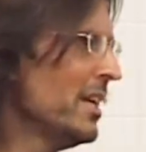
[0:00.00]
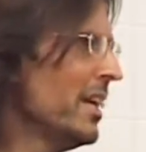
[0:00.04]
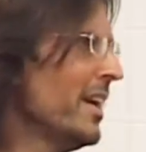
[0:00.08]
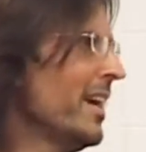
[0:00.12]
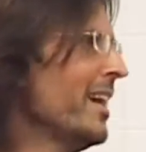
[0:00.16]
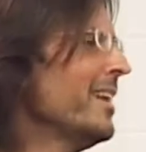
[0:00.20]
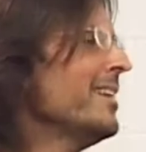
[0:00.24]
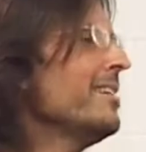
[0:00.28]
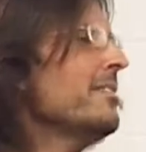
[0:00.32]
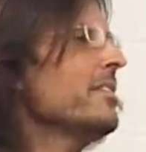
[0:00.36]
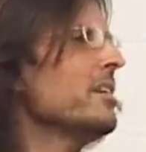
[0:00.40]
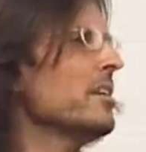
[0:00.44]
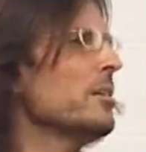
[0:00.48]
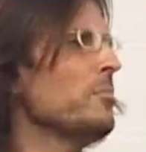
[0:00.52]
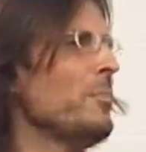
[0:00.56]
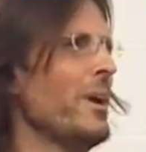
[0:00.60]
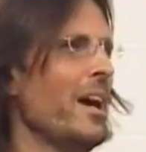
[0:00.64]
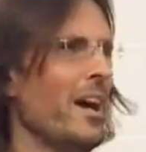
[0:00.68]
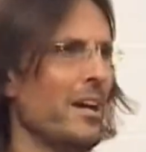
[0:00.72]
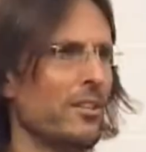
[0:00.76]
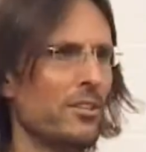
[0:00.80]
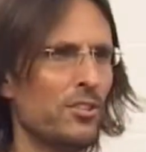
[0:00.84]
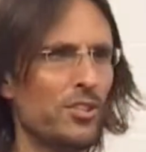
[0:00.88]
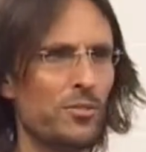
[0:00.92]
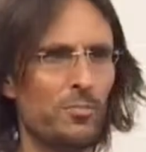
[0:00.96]
anything
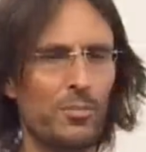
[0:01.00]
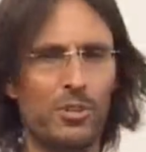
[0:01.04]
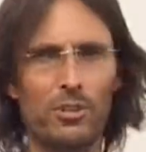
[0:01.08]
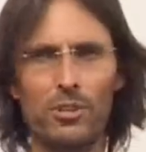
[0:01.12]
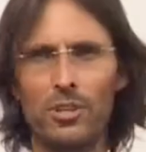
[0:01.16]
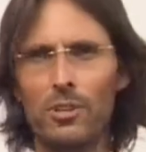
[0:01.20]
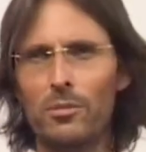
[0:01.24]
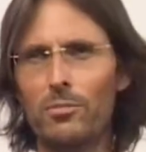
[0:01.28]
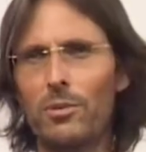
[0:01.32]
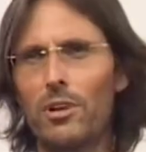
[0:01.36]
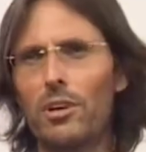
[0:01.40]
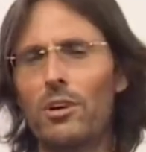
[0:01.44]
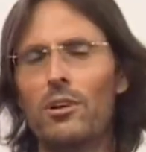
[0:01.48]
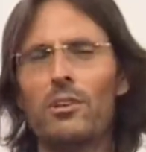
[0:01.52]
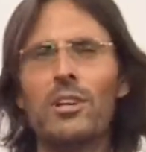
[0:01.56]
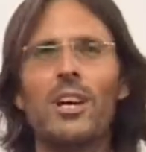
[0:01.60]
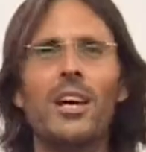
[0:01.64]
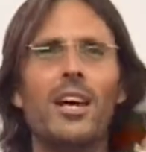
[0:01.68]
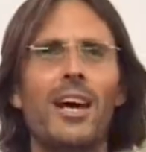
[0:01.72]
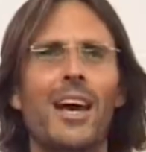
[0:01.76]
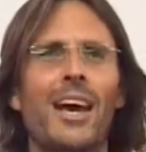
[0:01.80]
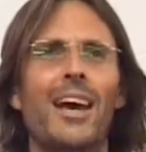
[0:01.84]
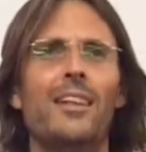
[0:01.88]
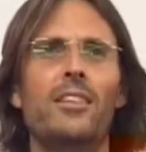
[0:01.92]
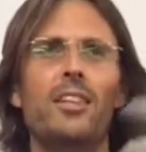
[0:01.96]
about the spirit world
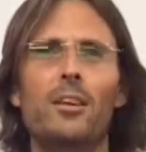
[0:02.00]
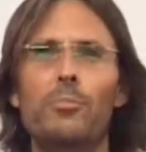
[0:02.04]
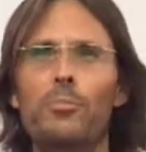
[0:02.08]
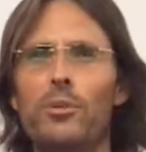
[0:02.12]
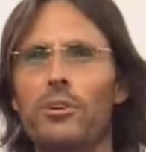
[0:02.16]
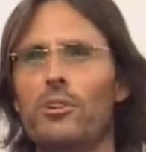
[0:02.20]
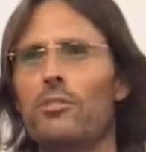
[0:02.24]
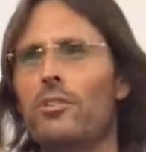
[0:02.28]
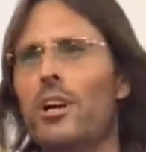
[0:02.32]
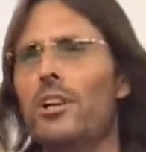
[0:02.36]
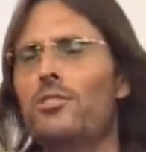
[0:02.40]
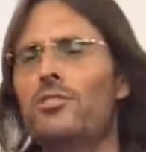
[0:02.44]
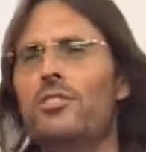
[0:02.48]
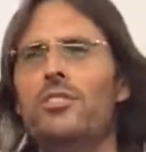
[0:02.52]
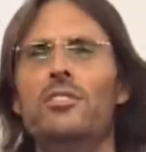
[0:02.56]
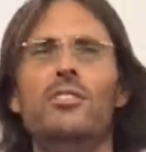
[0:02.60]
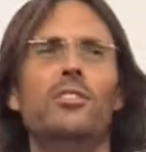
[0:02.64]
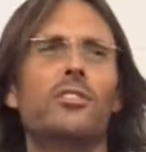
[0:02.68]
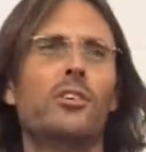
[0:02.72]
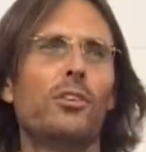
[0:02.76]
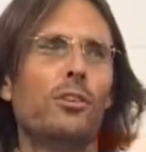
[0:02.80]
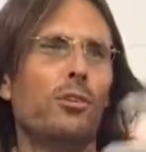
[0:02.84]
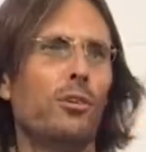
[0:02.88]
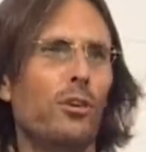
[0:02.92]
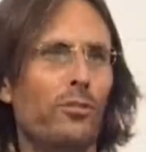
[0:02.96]
and their progression,
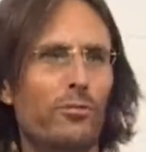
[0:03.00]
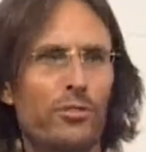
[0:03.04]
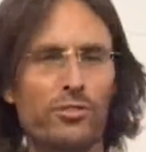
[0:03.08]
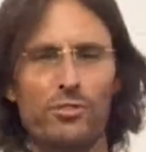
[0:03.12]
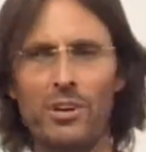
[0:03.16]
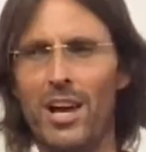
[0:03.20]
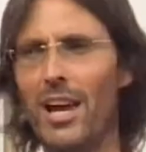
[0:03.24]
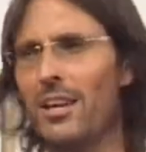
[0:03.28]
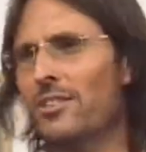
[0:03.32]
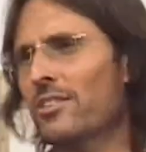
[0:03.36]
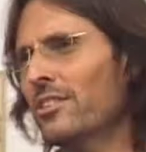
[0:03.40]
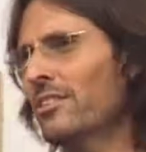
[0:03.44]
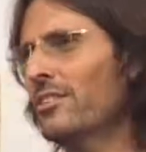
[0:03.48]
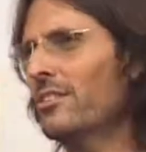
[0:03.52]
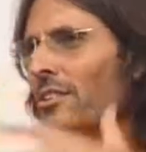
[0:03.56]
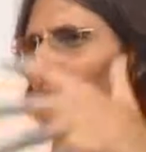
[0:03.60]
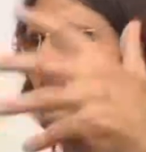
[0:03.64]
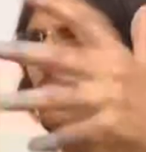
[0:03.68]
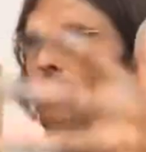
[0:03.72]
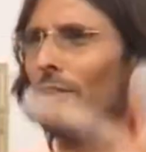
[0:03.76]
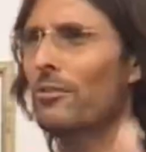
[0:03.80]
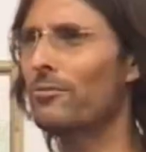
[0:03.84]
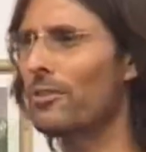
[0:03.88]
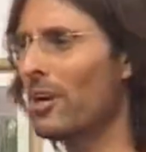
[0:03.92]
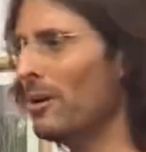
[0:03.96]
the law of attraction, the
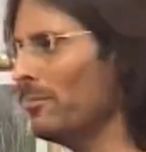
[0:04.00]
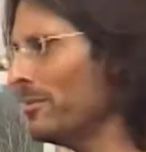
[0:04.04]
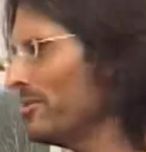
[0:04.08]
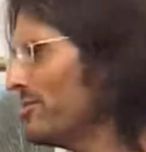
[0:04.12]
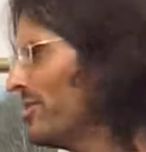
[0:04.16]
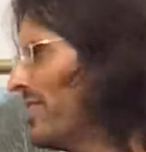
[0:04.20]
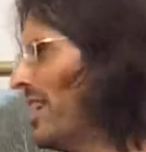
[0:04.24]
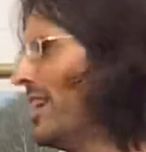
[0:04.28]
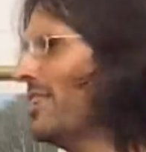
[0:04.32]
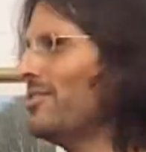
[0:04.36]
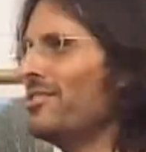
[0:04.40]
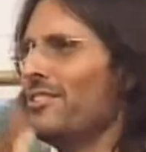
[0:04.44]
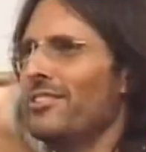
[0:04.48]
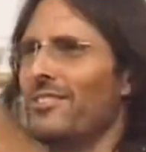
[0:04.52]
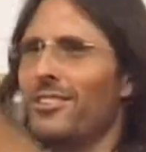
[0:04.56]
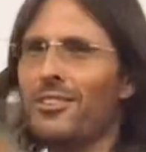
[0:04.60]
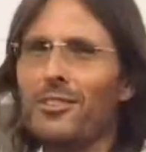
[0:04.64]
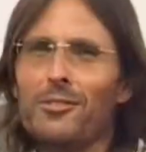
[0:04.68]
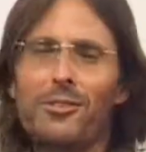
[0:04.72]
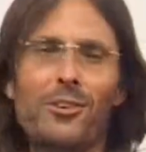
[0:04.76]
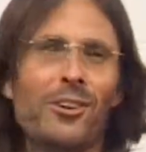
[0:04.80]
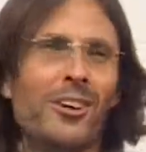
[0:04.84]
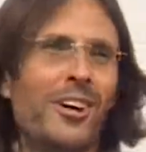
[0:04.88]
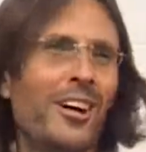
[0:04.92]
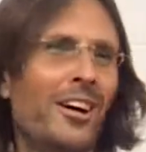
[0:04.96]
law of compensation, the
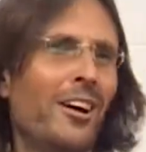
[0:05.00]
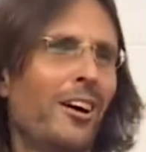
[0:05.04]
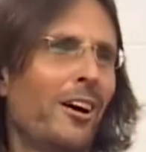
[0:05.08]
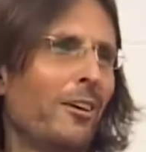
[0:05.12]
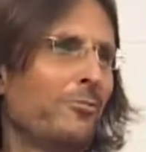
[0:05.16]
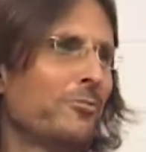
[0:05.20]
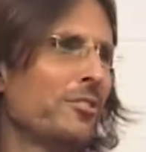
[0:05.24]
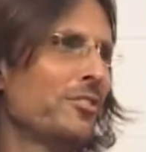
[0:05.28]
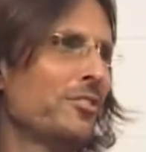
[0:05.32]
law of